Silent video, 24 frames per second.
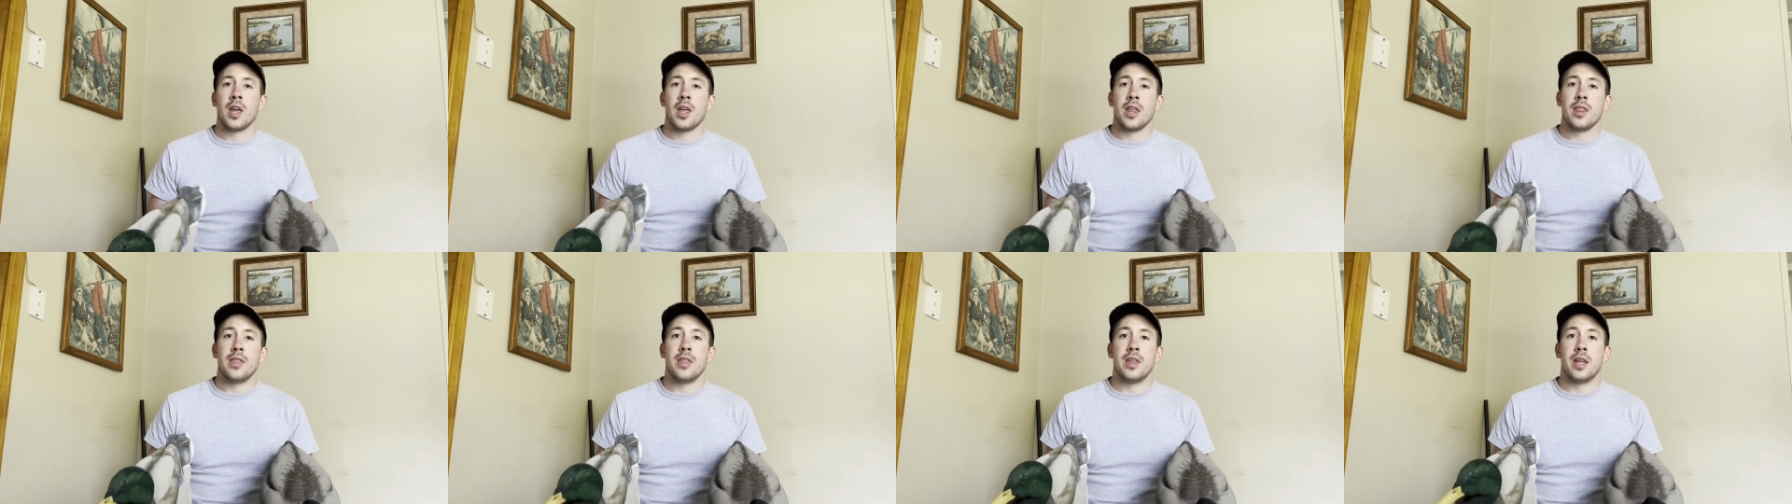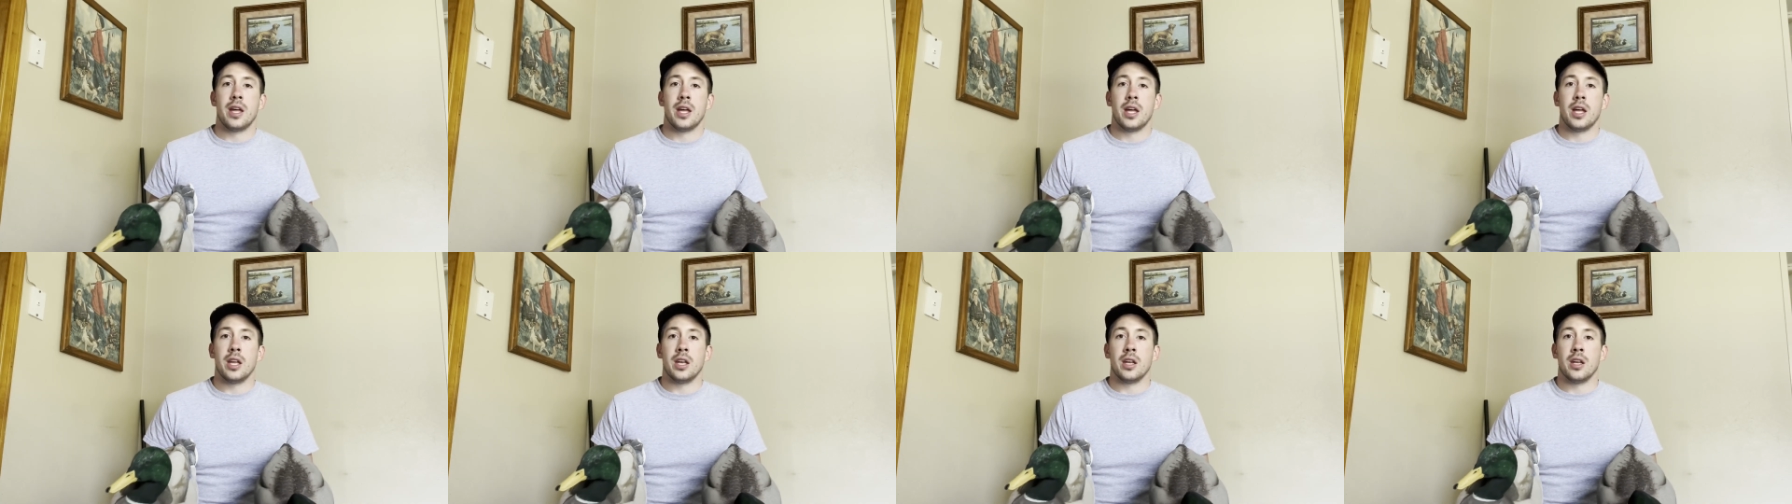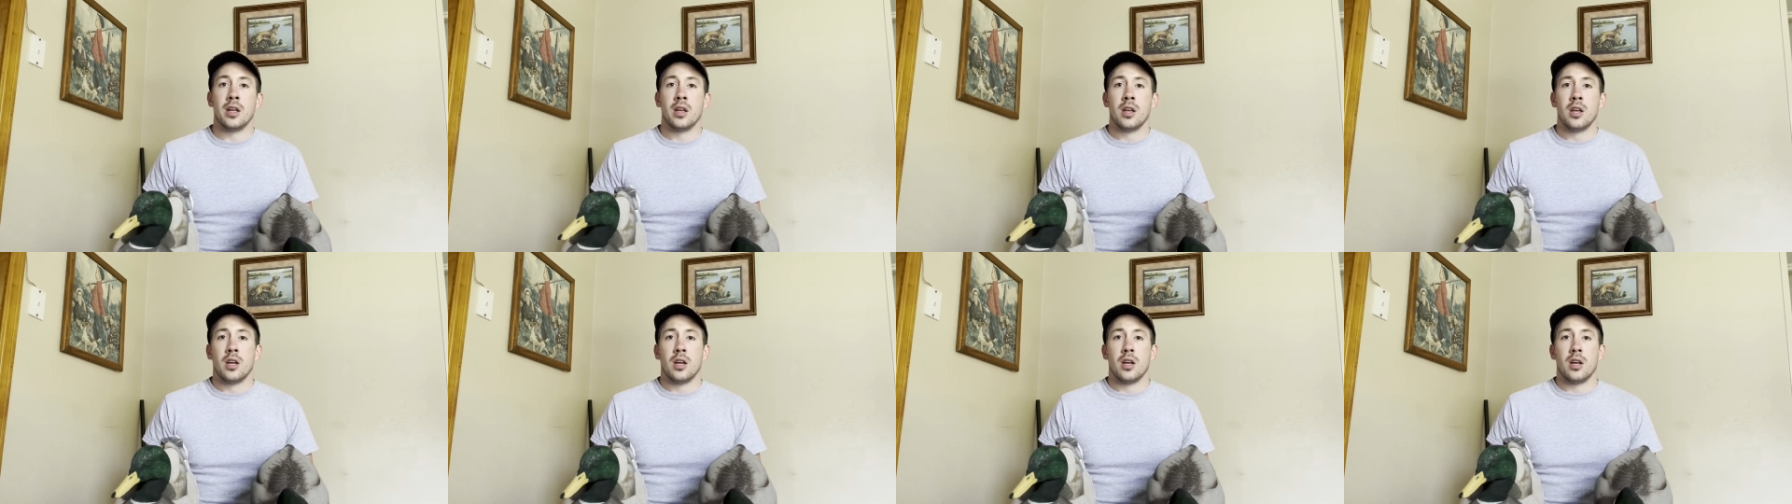then
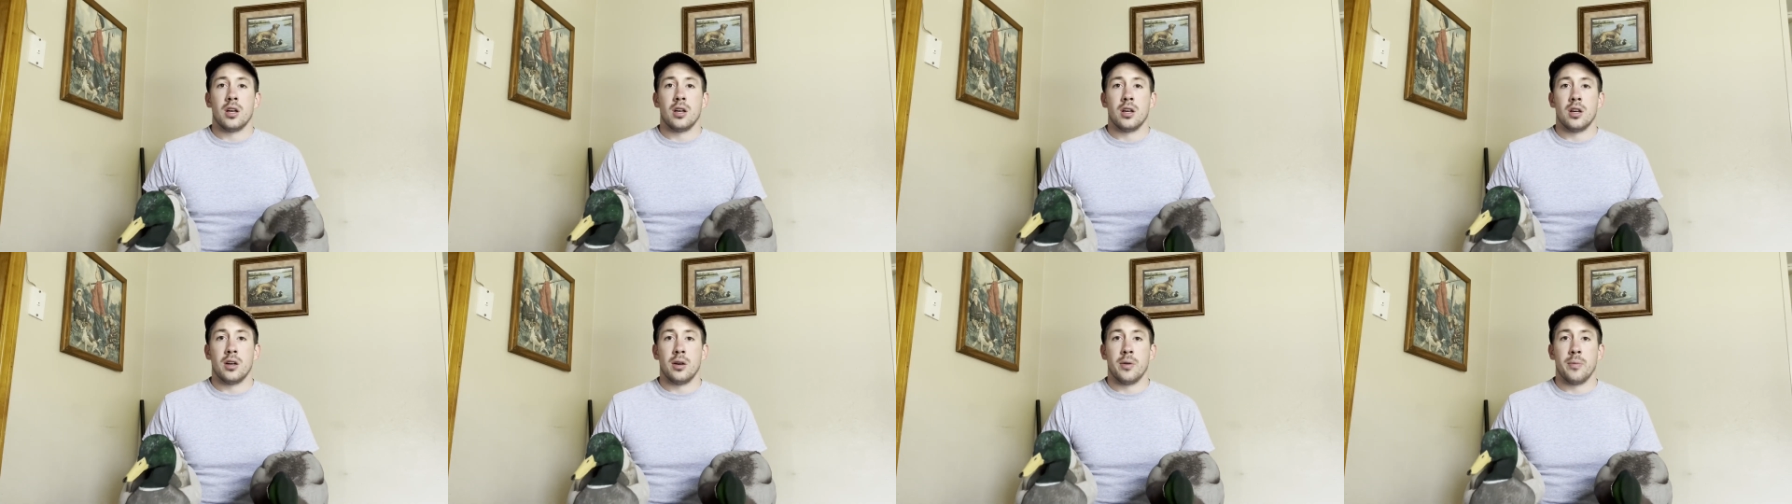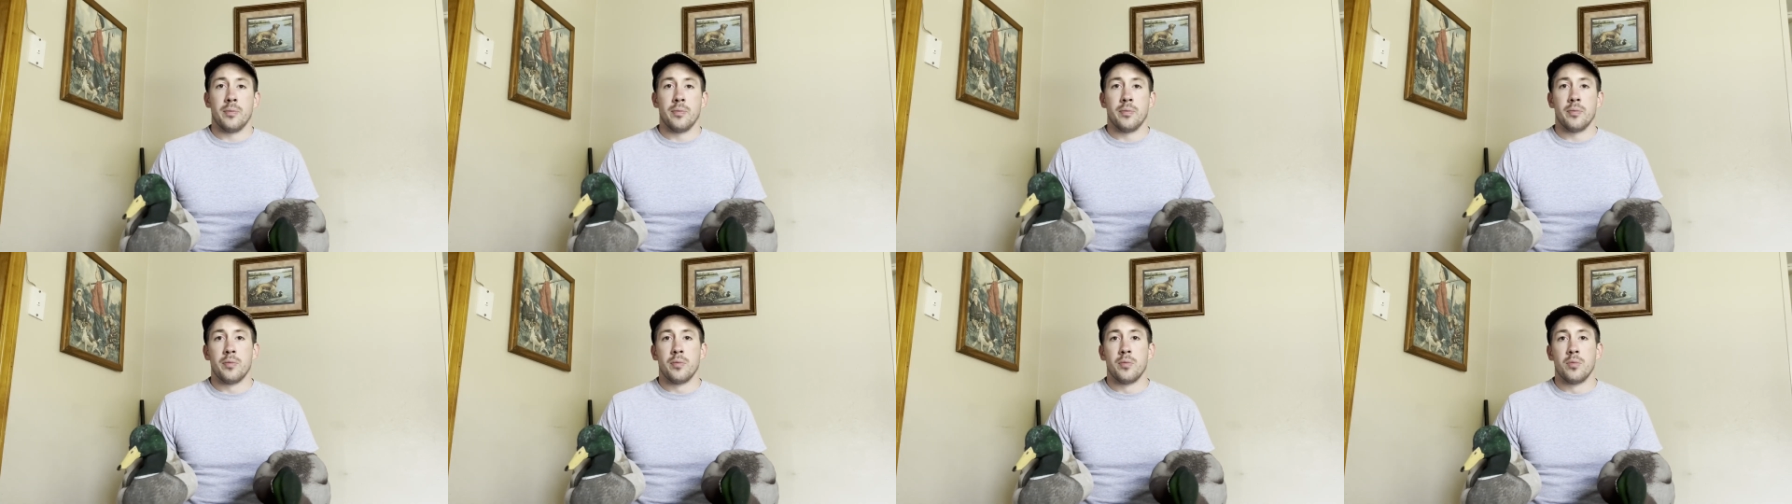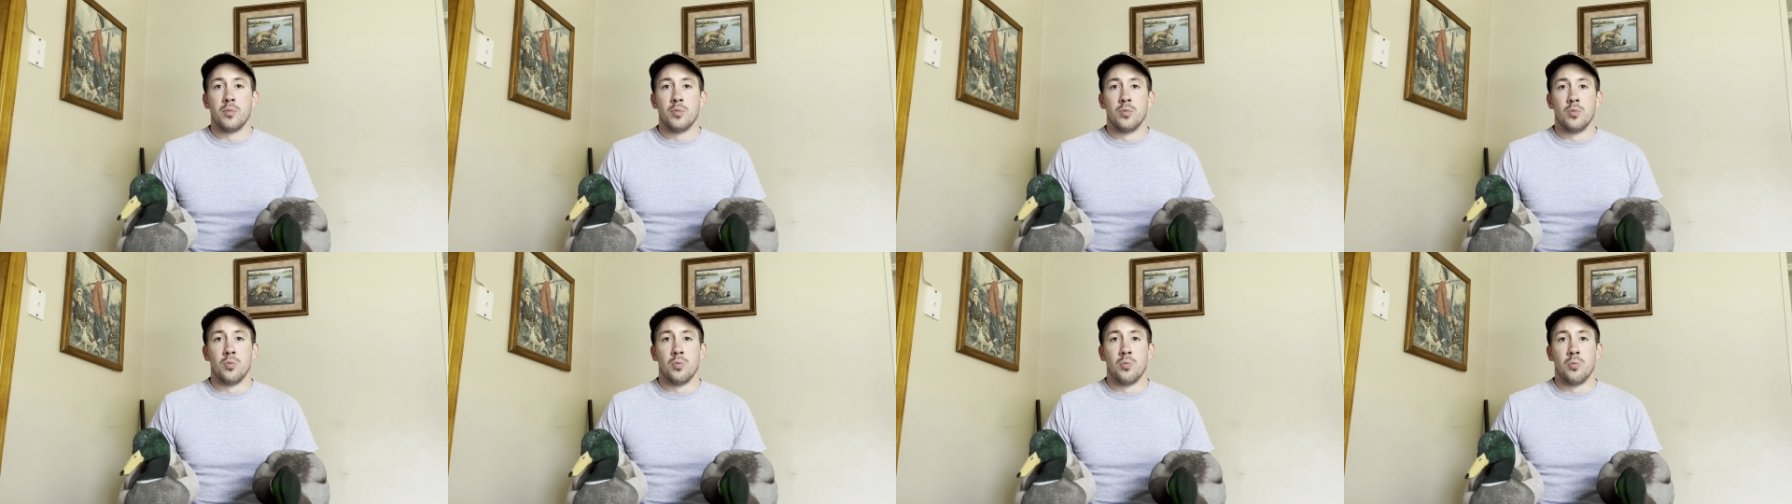
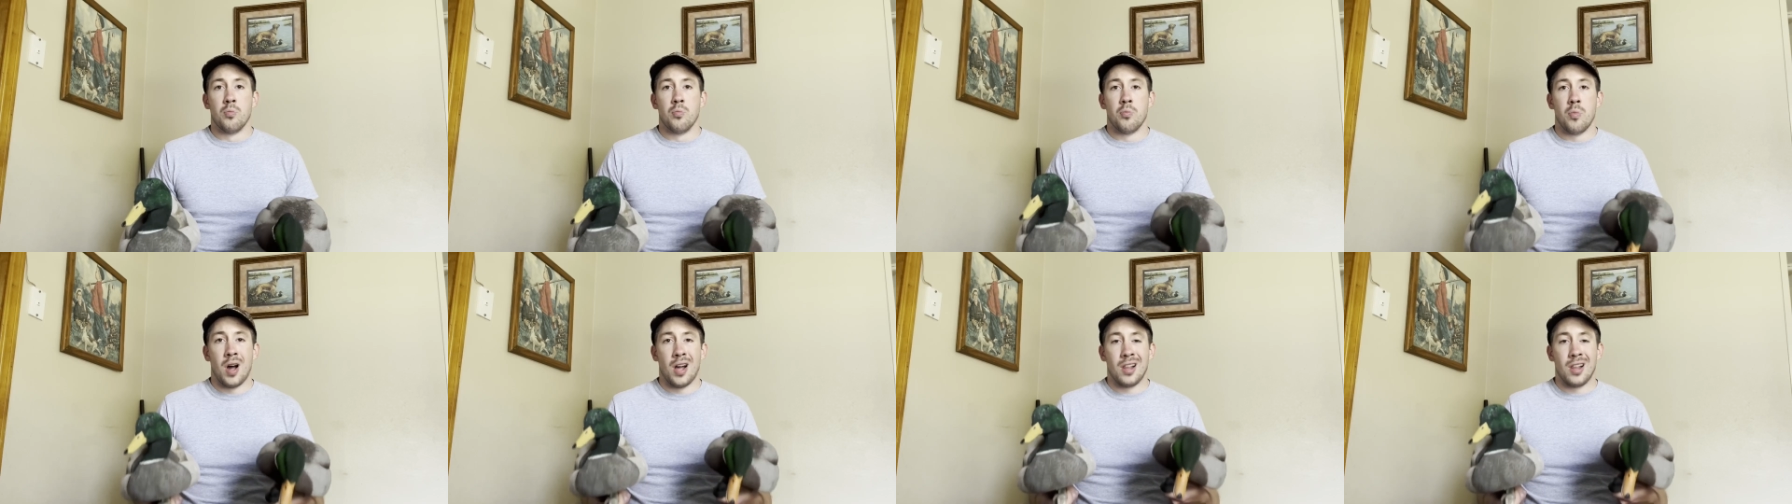a